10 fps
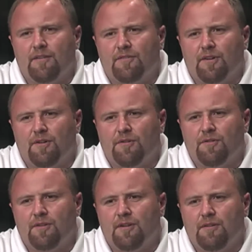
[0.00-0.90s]

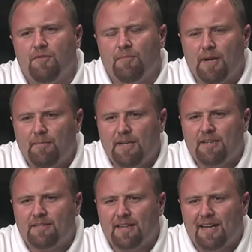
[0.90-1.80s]
So what made me
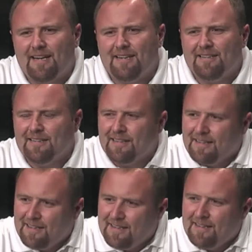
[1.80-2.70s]
decide?
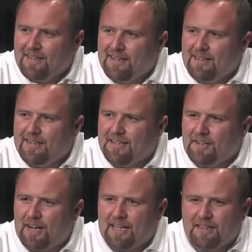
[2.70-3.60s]
You
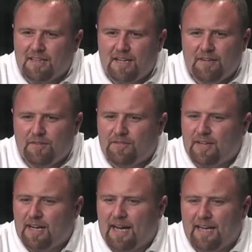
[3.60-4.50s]
know, I'd love to
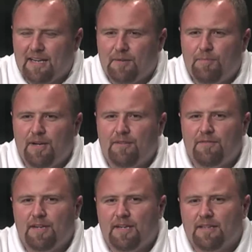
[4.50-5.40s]
say I had an
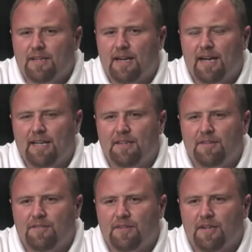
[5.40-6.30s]
epiphany and that I had
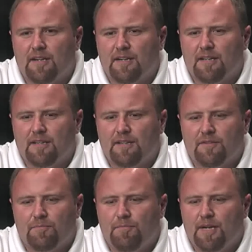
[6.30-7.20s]
this,
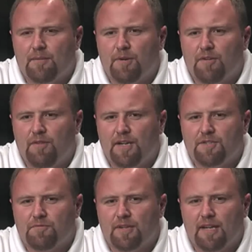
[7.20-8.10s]
this big
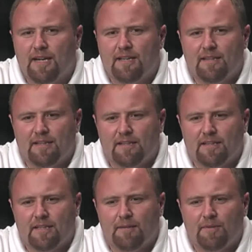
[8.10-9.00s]
motivation one day that
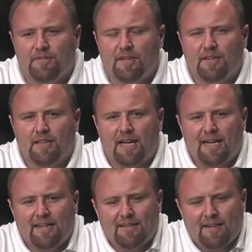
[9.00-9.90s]
let me see the
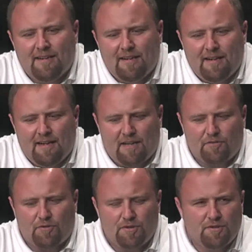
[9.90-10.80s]
light. I
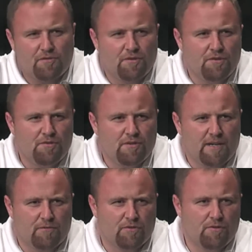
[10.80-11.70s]
sort of just knew
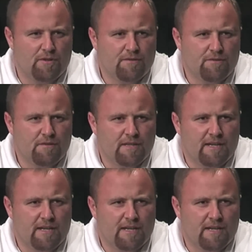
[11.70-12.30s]
that I was going to,